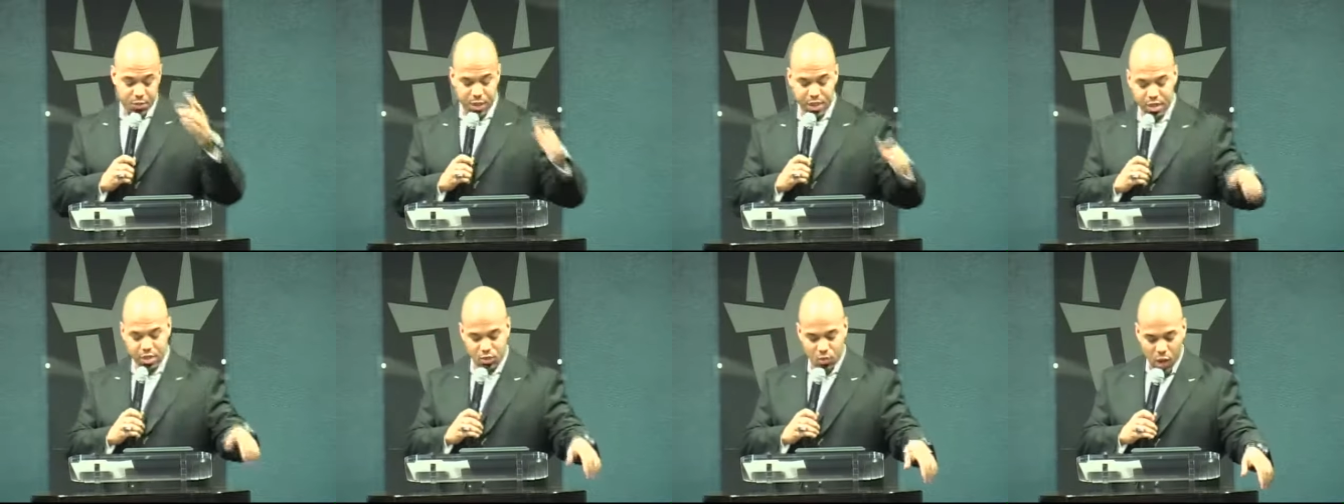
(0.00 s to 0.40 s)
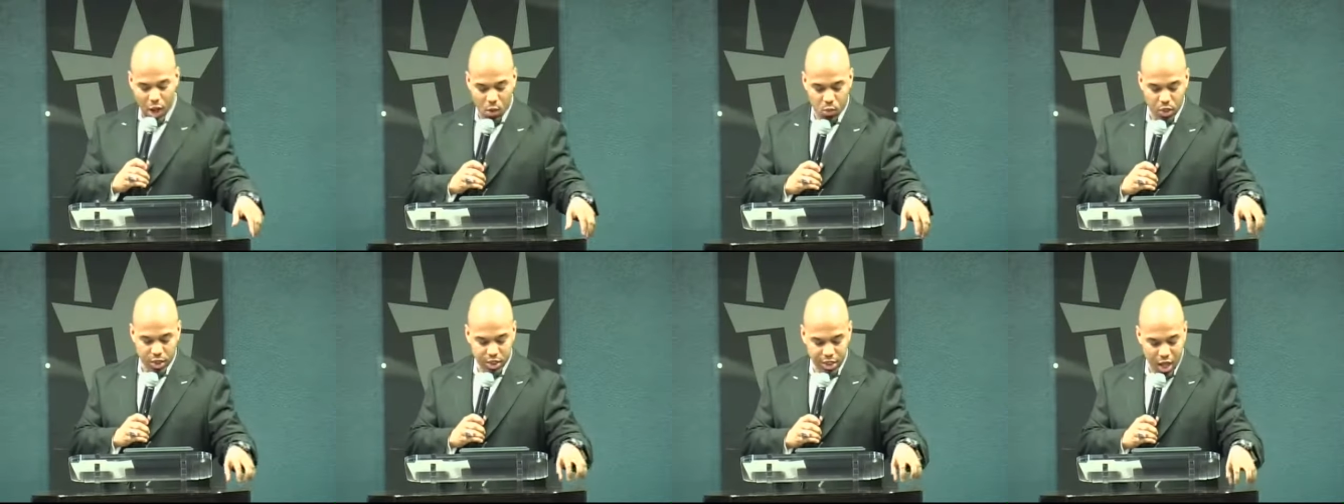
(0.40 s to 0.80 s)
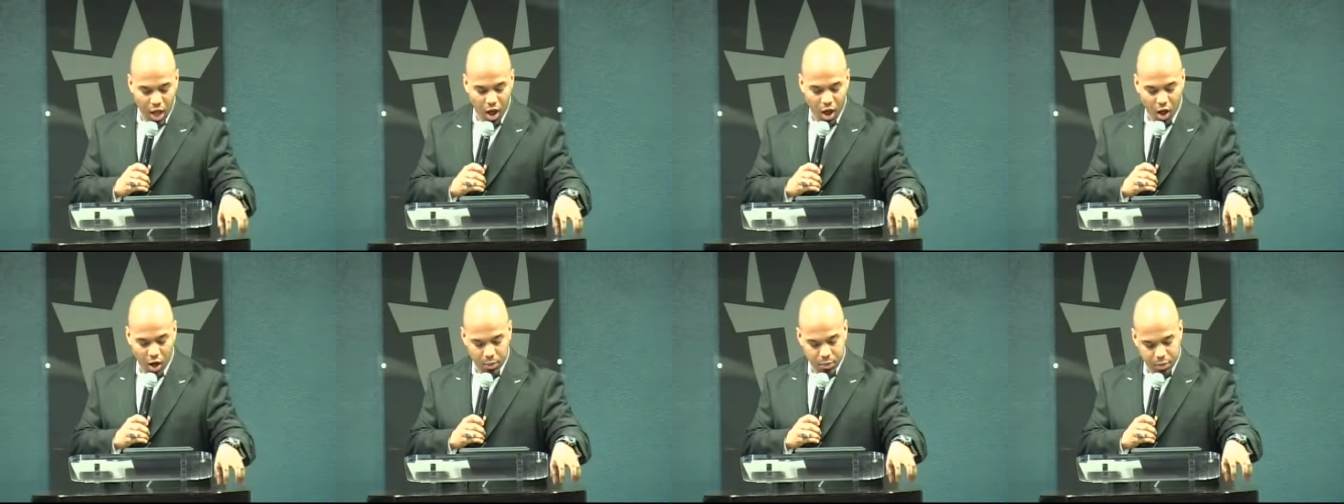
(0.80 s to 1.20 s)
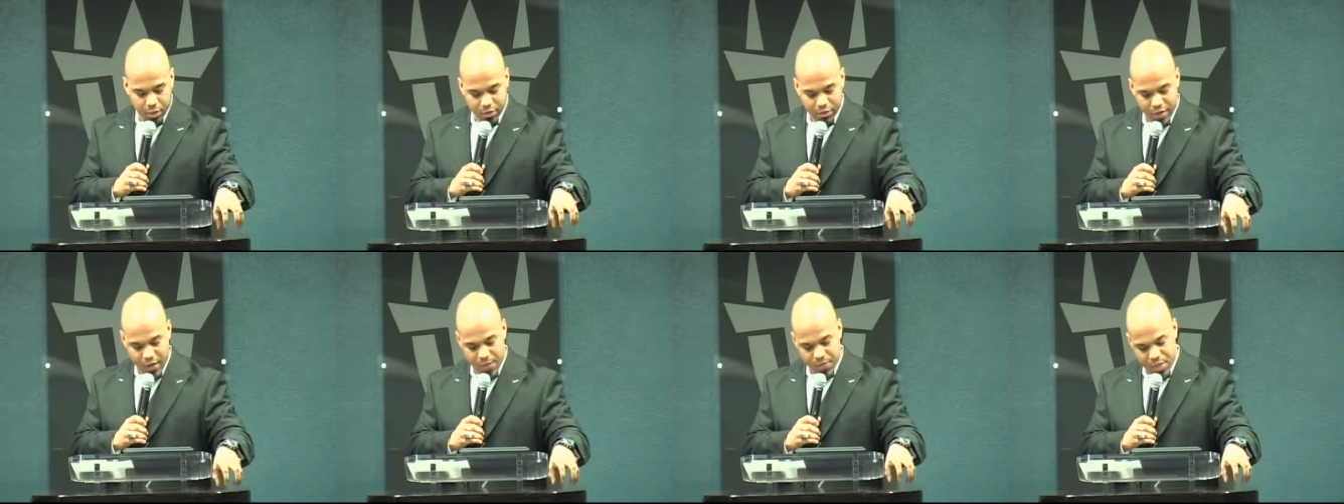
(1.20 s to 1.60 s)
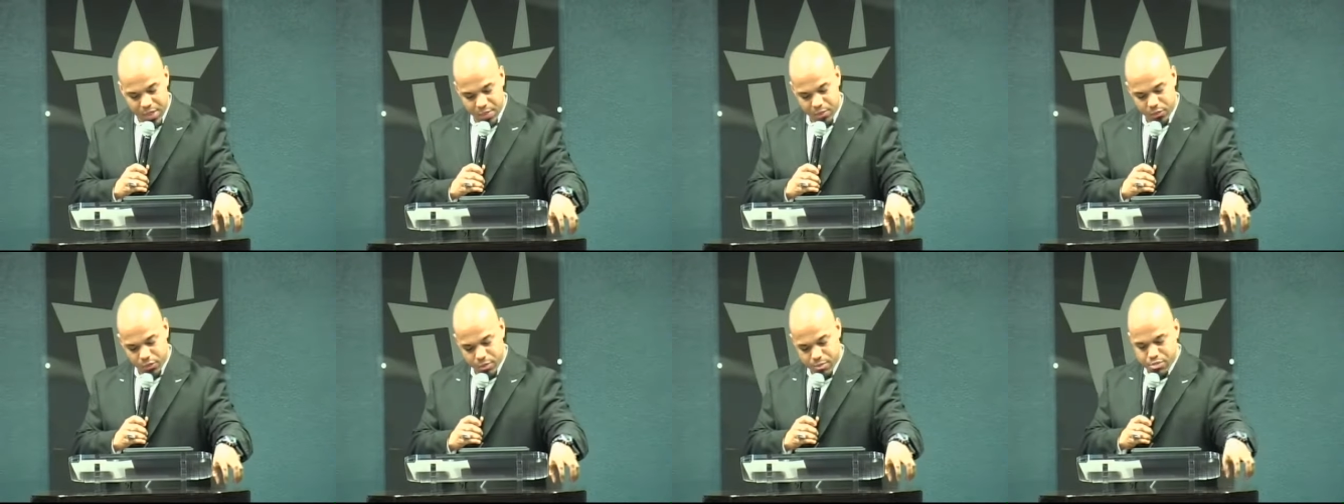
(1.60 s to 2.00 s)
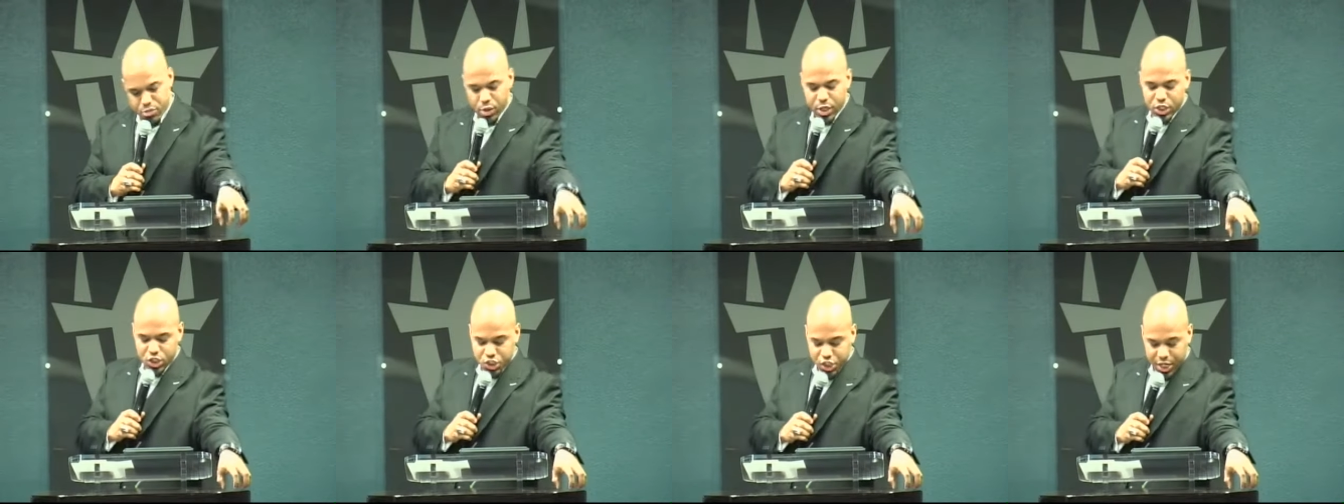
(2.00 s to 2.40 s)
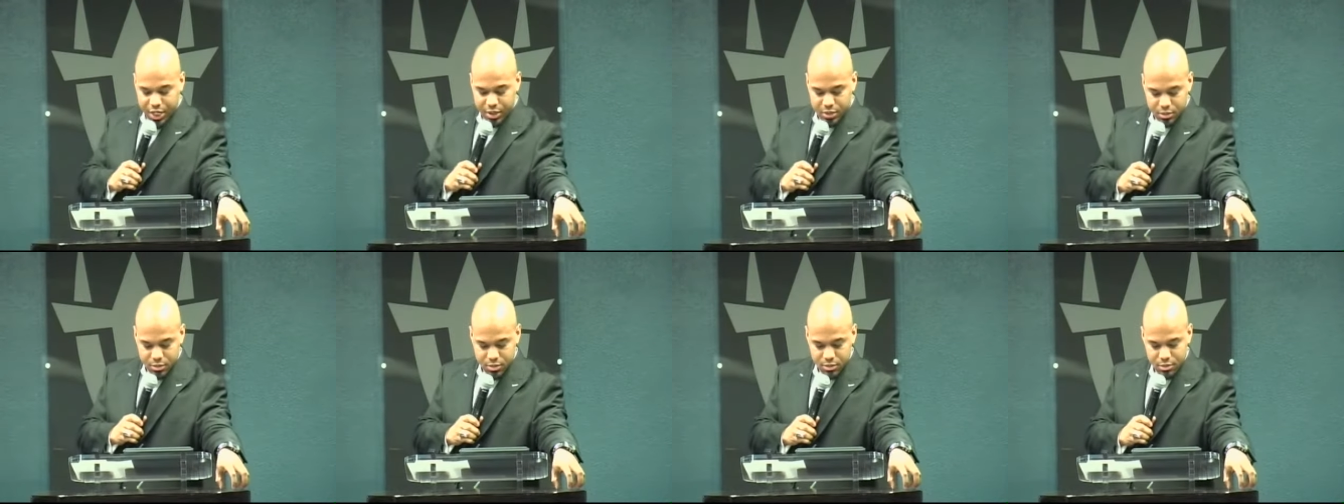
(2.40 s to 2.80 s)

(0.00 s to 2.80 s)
because why would God prevent them from preaching?